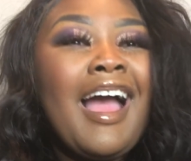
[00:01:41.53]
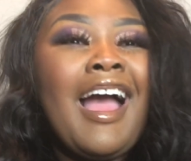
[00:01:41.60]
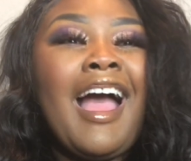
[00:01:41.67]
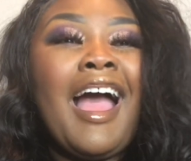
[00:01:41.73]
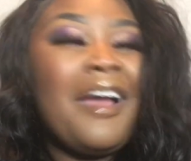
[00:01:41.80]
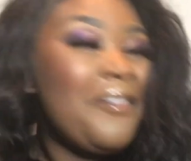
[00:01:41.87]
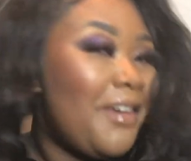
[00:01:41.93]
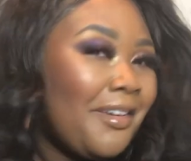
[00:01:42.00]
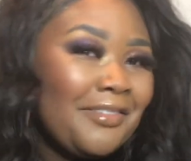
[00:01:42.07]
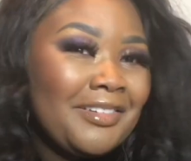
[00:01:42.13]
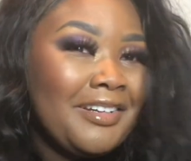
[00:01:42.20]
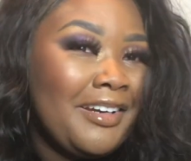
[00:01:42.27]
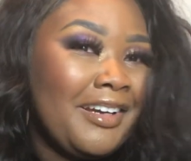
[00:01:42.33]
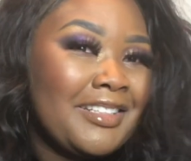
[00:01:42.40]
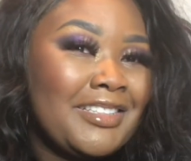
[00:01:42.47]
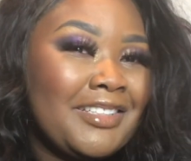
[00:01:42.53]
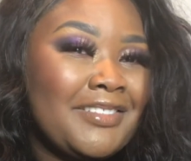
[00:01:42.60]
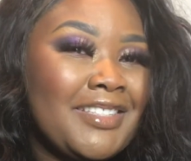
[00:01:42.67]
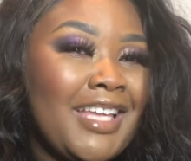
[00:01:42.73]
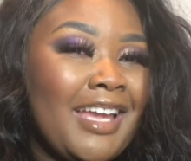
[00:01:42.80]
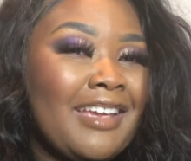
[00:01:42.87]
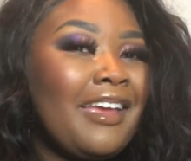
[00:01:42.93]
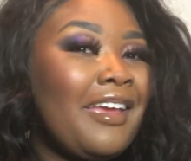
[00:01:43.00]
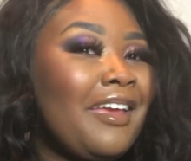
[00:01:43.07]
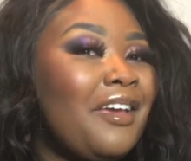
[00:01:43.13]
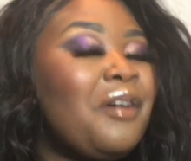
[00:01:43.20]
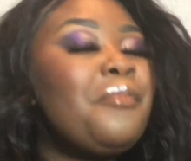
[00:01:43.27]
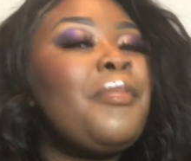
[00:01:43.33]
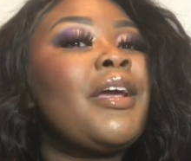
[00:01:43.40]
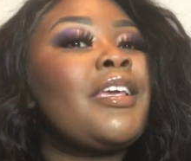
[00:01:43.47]
I'm having a hard time saying
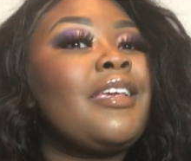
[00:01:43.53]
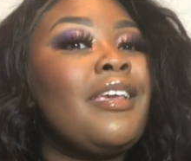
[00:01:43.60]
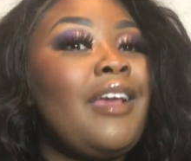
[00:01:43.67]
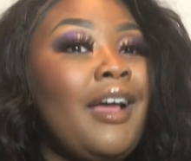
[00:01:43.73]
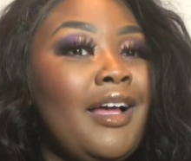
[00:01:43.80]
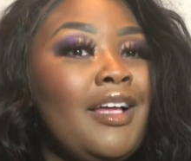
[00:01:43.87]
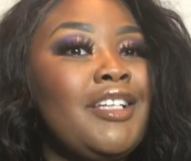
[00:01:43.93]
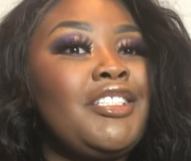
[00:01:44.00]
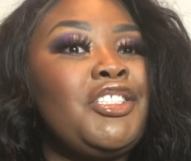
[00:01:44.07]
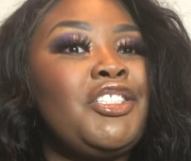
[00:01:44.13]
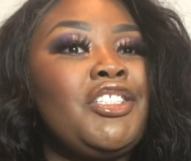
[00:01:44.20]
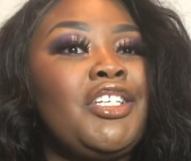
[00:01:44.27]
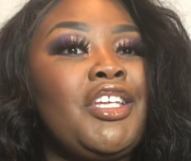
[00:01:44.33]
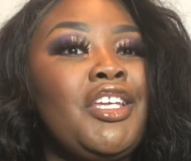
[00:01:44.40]
MAKIAGE,